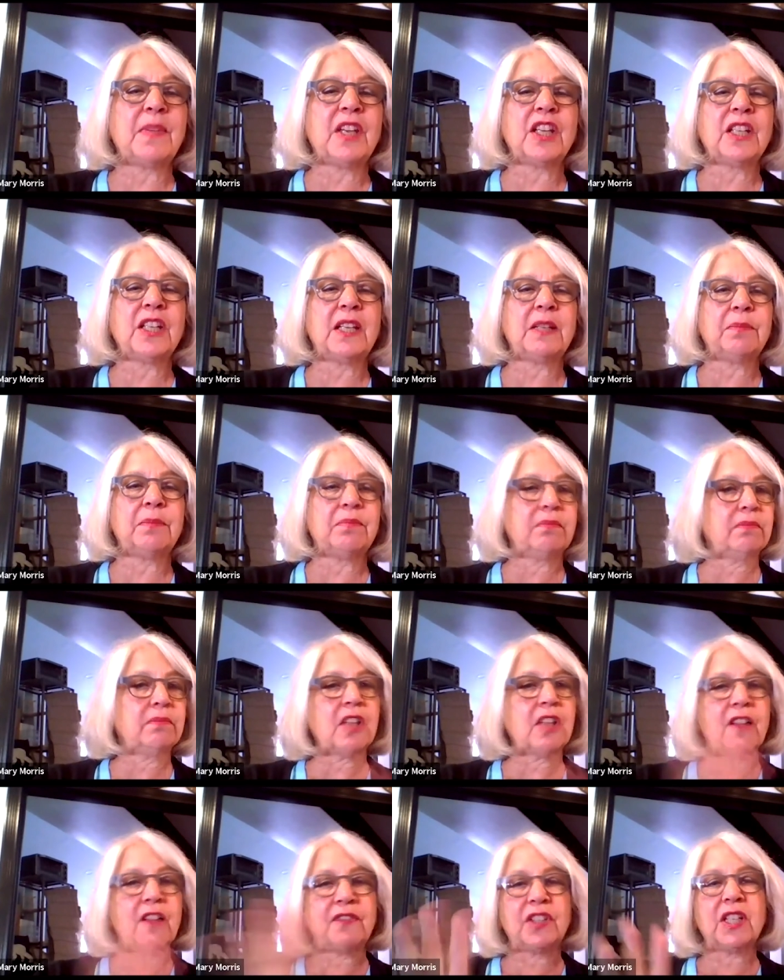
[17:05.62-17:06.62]
and he
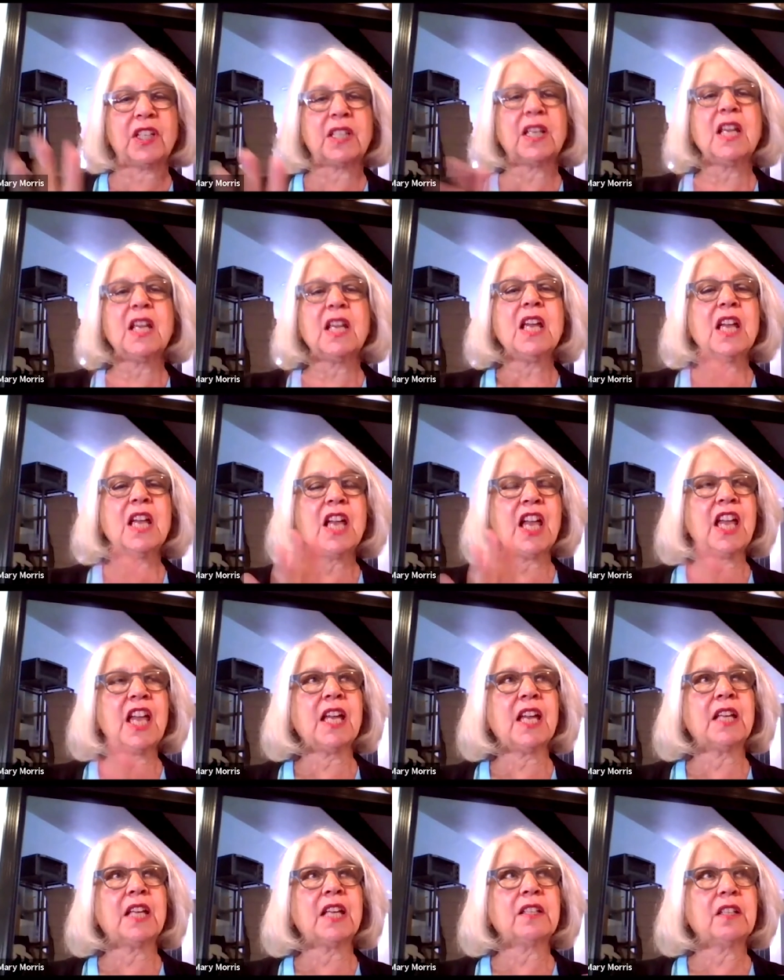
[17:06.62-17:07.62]
loved it.
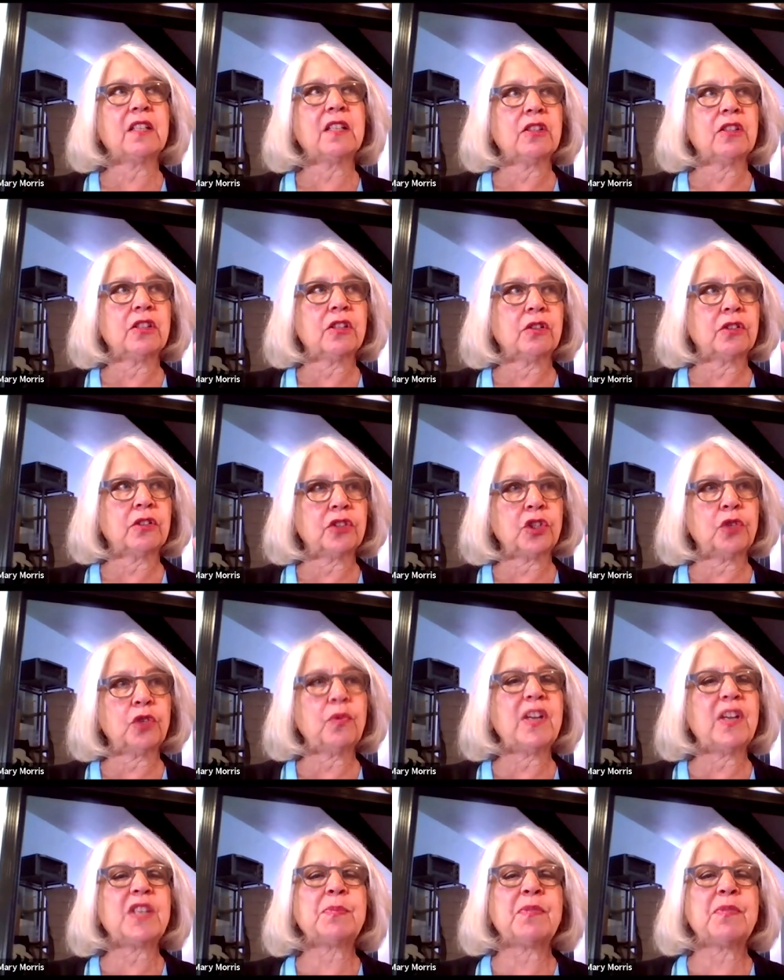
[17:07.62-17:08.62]
And uh, two
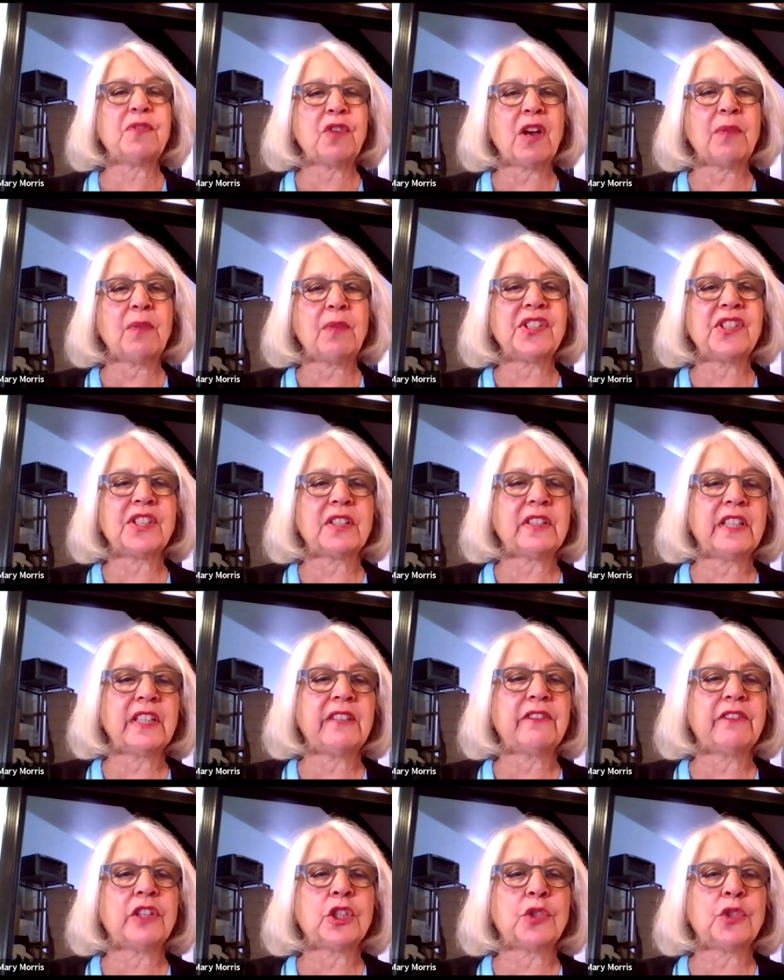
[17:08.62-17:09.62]
weeks before I was to
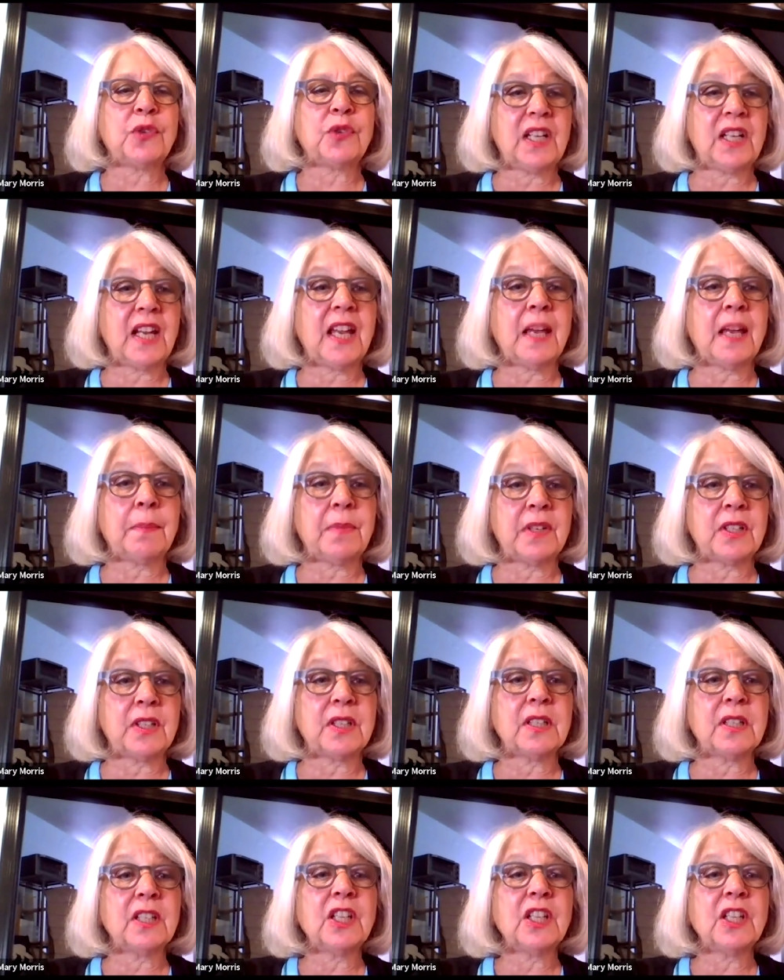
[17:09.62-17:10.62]
leave, Katrina
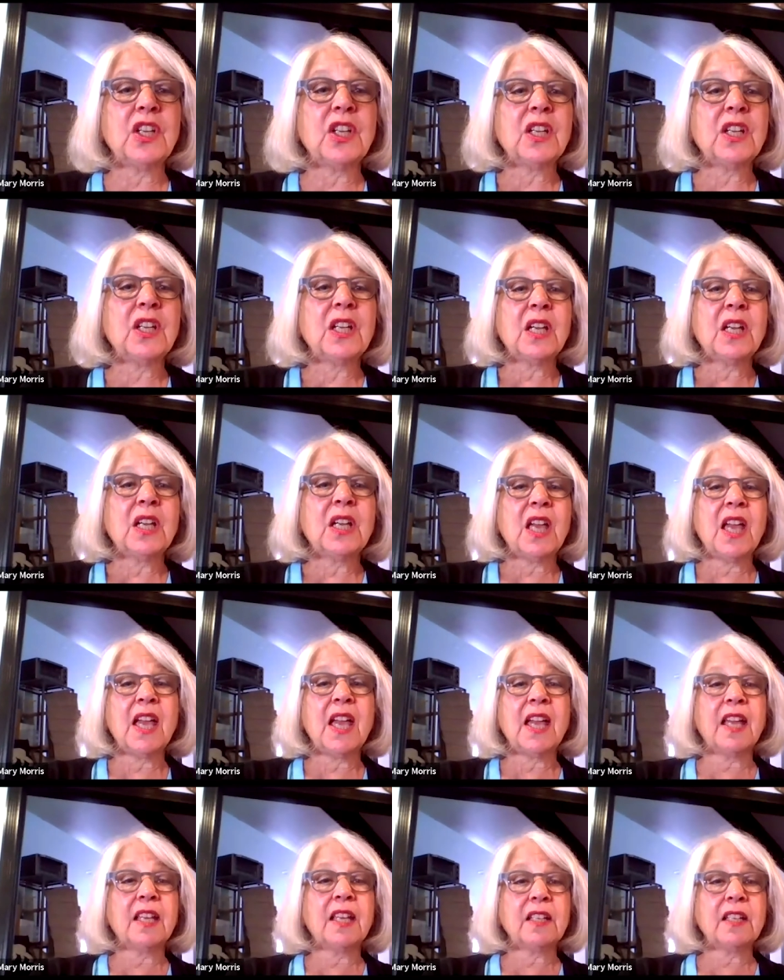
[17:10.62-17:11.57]
happened. And